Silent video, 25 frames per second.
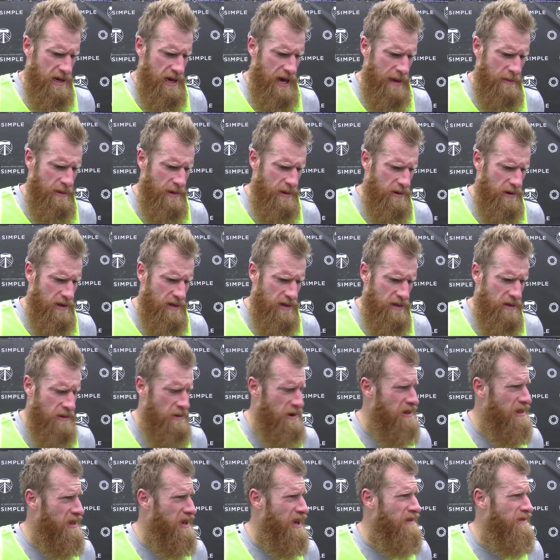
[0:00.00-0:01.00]
happy with,
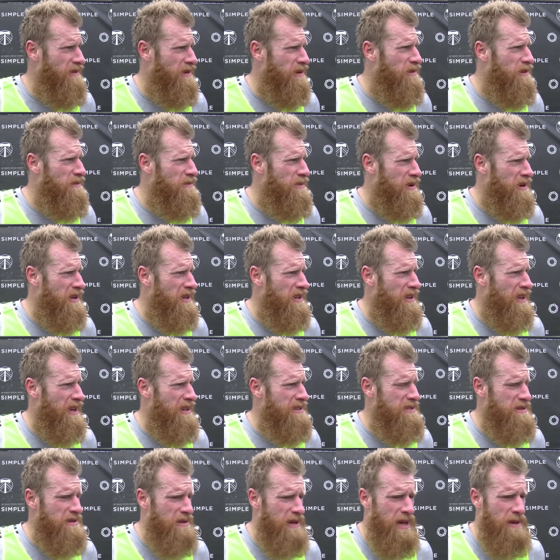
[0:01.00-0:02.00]
with the effort we put in the
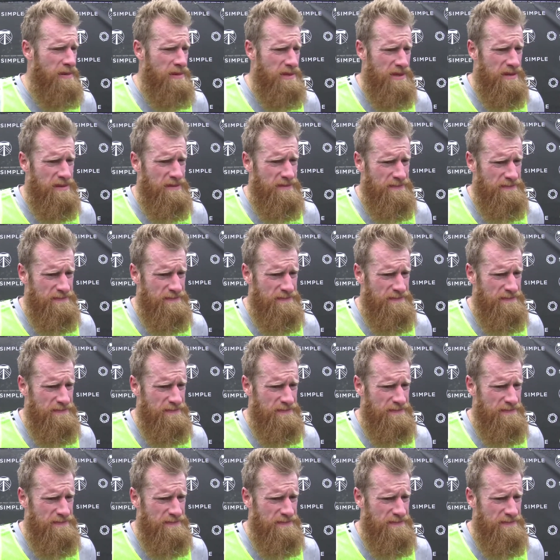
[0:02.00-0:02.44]
last two games.